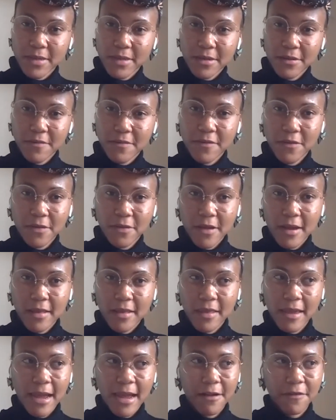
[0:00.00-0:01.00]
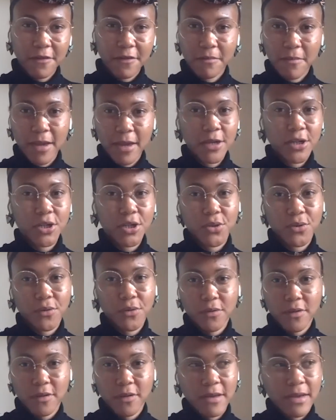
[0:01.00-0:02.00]
They don't feel like they have to make
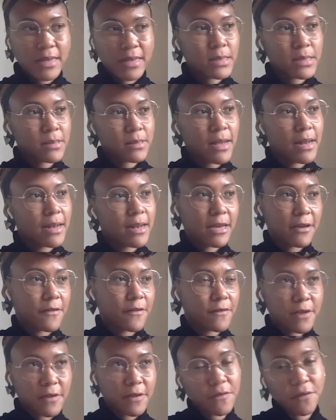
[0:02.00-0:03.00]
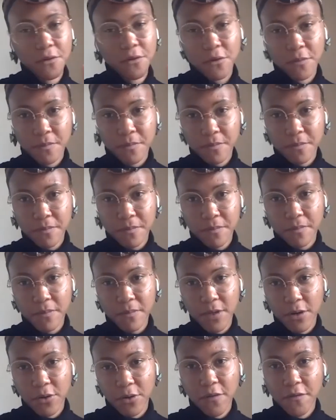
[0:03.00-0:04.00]
sure that there's a lift if your,
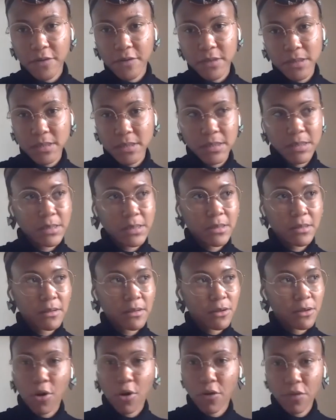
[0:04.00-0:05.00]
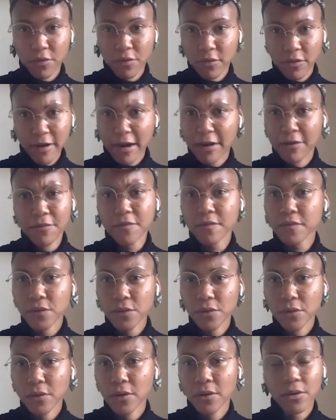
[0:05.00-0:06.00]
you know, office is not on the ground
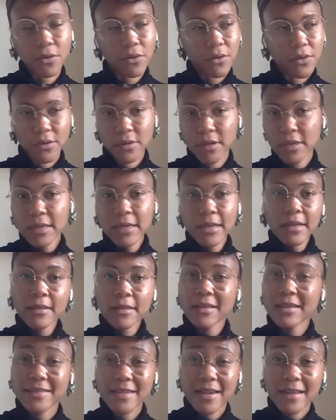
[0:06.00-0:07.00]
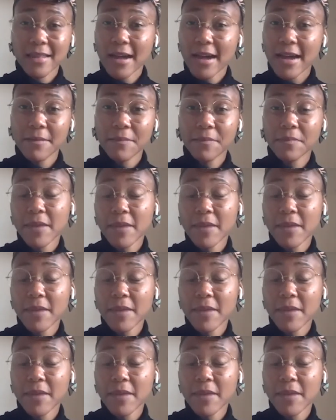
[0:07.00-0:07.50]
floor or things like that.